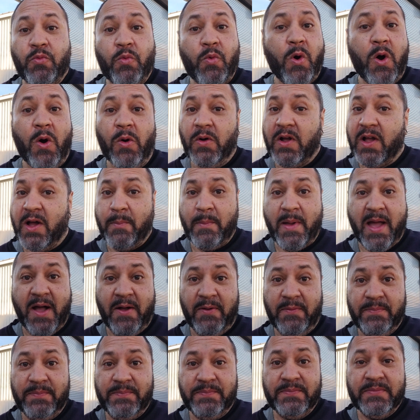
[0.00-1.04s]
won't come
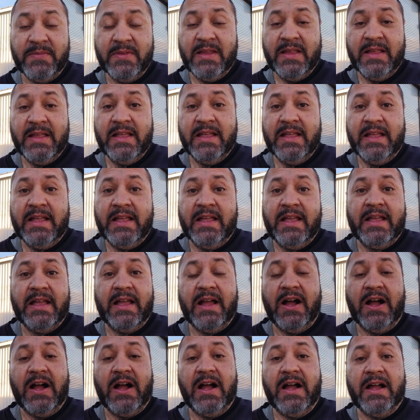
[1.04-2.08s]
out.
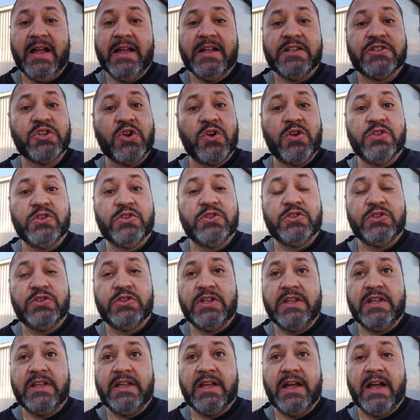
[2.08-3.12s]
It's
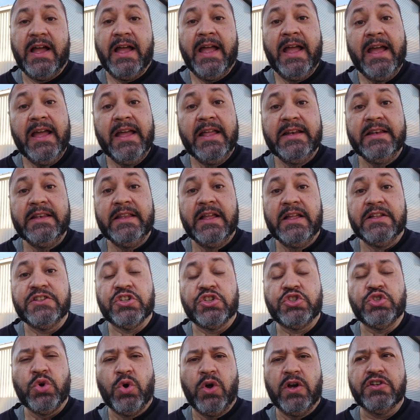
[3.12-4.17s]
the head, it's a
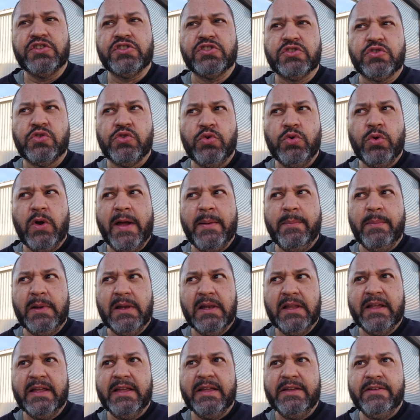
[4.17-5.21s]
torque screw, I
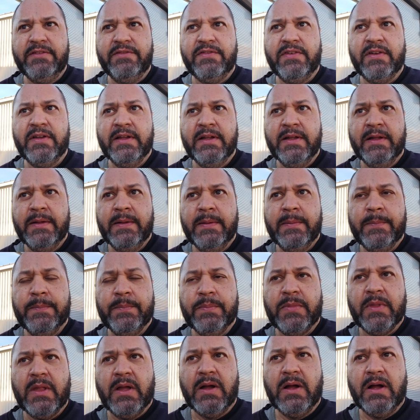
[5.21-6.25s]
believe,
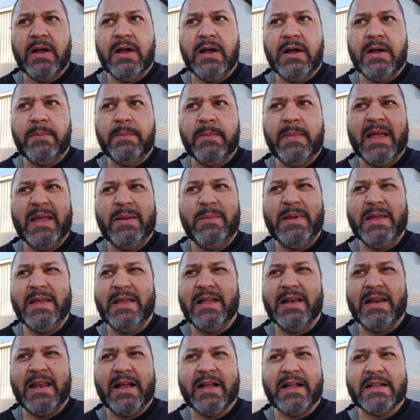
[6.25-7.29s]

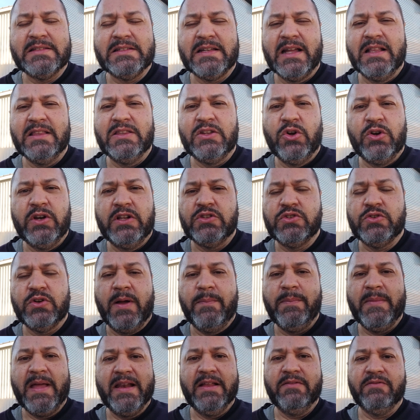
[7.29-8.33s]
maybe like a 1032.
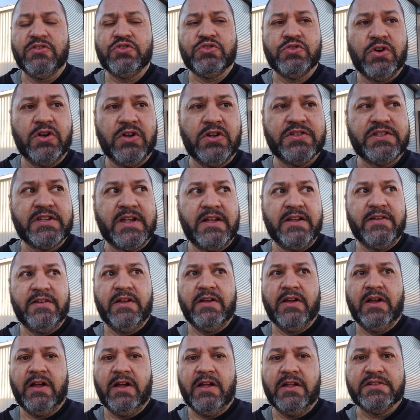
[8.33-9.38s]
I'm not even sure,
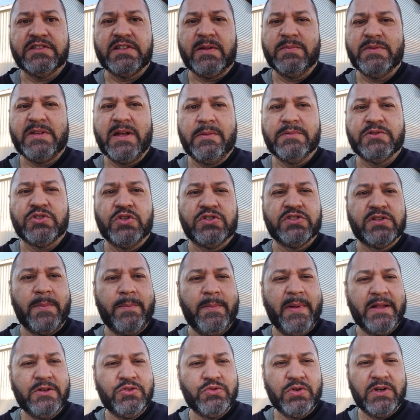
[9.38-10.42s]
because sometimes those are
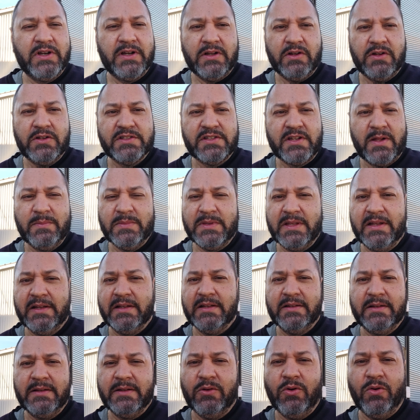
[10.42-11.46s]
metric or
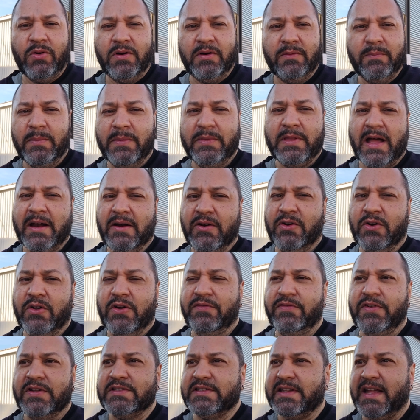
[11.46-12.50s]
something, or I don't know
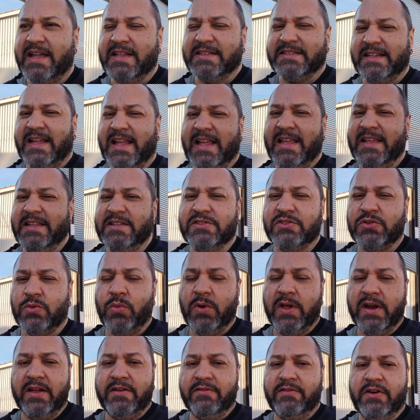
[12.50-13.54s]
if it's SAEs or
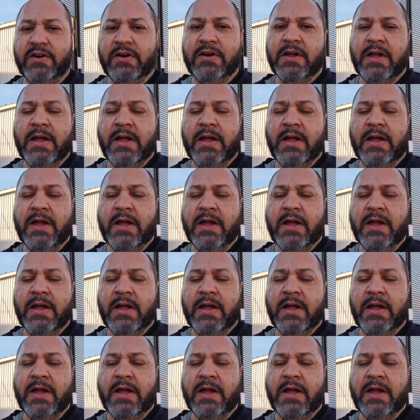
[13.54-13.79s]
whatever,